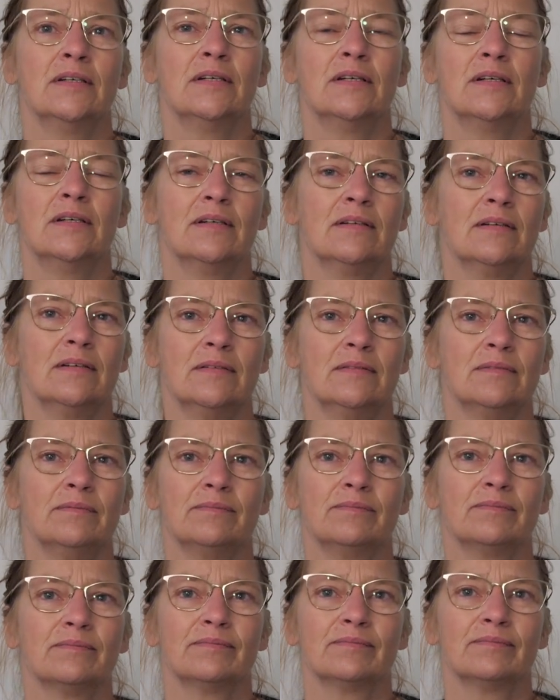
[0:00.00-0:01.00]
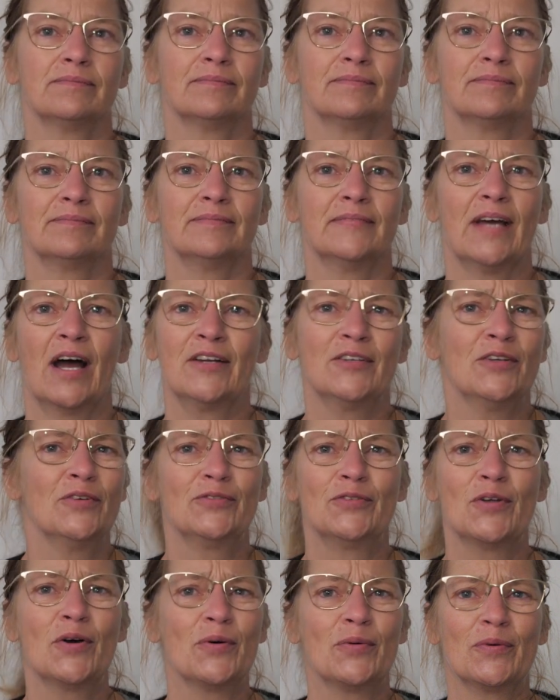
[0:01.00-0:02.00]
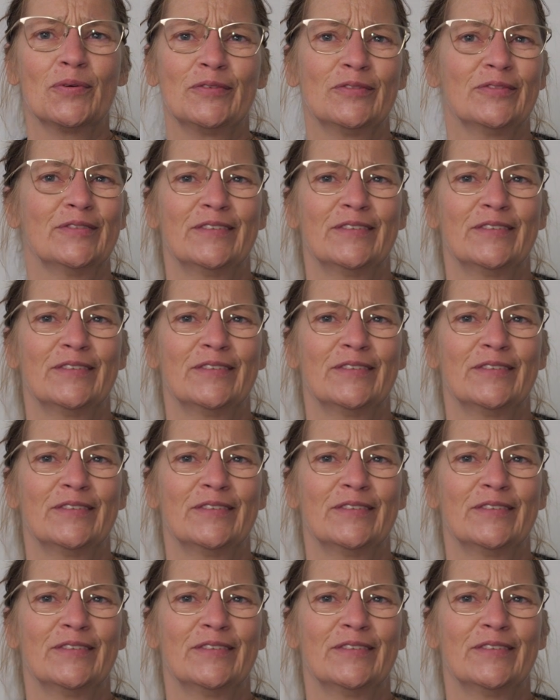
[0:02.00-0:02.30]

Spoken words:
I don't know.